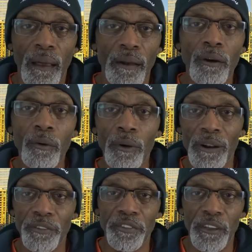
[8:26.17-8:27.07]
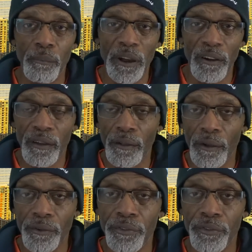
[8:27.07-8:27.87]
don't want to see America look